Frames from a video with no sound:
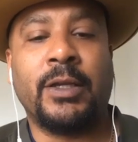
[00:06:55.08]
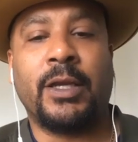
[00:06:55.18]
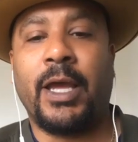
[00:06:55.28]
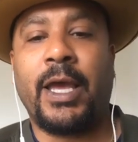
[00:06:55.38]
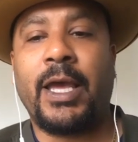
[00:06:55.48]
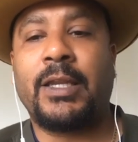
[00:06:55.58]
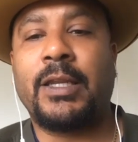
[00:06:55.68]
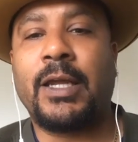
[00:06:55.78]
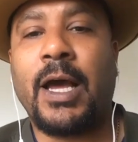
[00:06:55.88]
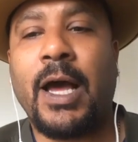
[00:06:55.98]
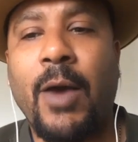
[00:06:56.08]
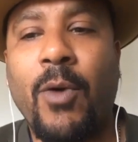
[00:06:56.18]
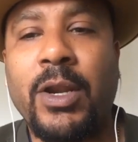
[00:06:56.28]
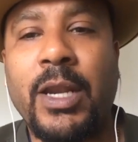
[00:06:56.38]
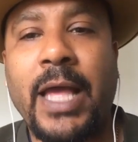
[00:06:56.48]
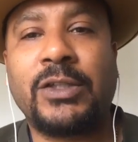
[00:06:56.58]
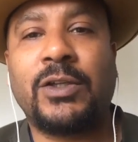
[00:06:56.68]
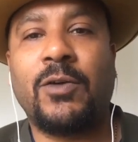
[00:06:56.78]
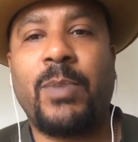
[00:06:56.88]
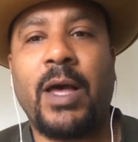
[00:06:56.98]
and uh, i wanted to ask
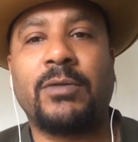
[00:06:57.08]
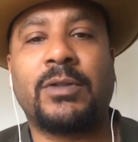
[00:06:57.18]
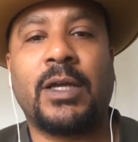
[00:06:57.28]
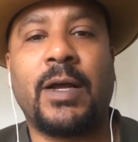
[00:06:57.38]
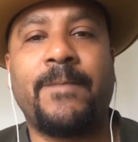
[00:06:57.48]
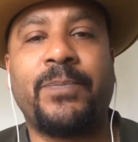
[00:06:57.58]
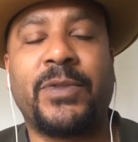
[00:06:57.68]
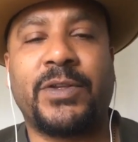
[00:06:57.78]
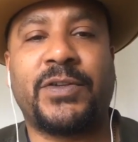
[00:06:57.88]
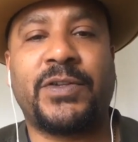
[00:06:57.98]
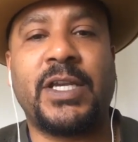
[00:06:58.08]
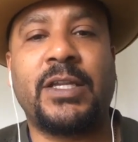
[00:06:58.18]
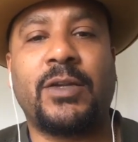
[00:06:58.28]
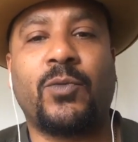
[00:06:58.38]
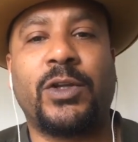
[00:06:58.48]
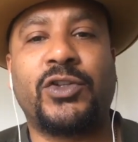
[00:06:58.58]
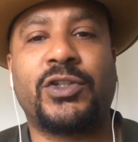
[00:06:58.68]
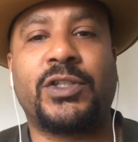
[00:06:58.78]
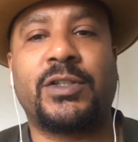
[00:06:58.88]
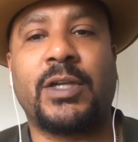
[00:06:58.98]
you about um, the scene in
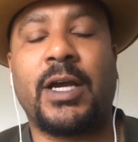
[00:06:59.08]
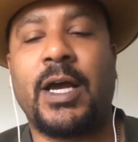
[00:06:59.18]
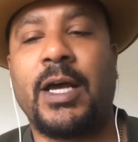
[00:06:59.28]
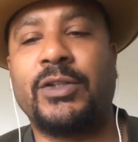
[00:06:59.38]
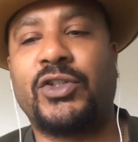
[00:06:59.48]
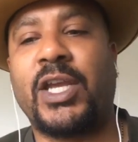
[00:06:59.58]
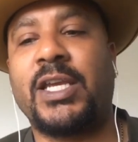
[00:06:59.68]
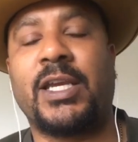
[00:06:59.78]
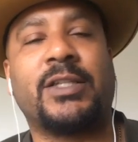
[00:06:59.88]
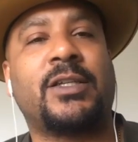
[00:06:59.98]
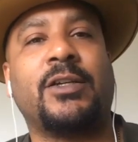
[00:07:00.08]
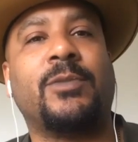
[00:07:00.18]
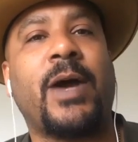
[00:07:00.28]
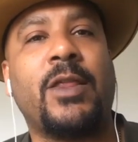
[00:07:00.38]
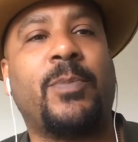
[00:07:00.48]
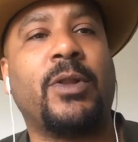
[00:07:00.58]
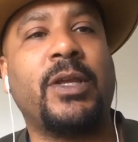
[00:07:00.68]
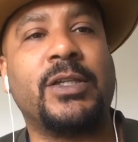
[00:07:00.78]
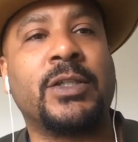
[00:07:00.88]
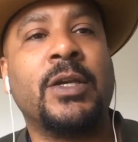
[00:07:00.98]
which uh, jake gets killed by the
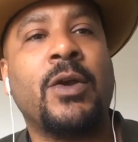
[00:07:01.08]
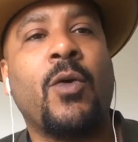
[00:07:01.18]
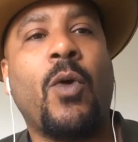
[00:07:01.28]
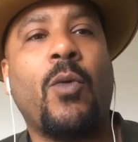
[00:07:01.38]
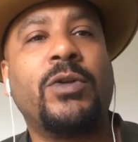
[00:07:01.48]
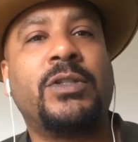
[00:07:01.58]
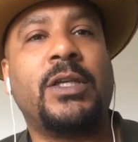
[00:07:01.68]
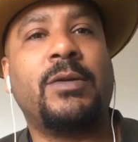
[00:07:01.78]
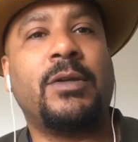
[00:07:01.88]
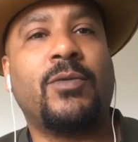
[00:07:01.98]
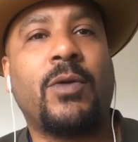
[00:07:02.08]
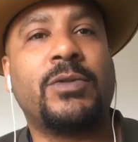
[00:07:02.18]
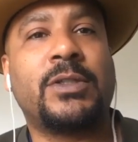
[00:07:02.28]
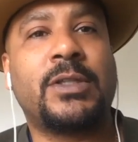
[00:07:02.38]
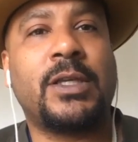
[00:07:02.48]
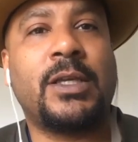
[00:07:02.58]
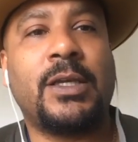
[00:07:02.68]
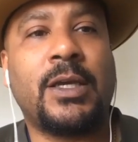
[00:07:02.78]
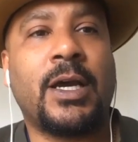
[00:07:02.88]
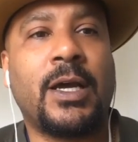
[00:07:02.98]
police what was the what was
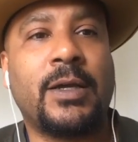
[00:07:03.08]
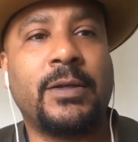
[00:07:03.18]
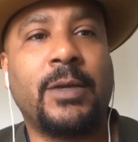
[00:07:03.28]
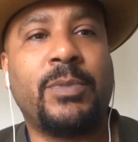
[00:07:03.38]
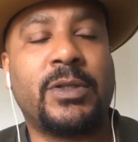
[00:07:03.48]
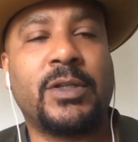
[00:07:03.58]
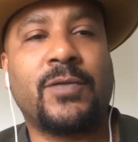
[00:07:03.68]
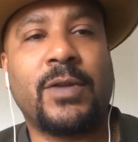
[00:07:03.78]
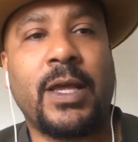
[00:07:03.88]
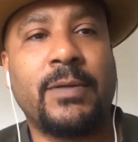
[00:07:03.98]
the uh, impetus for that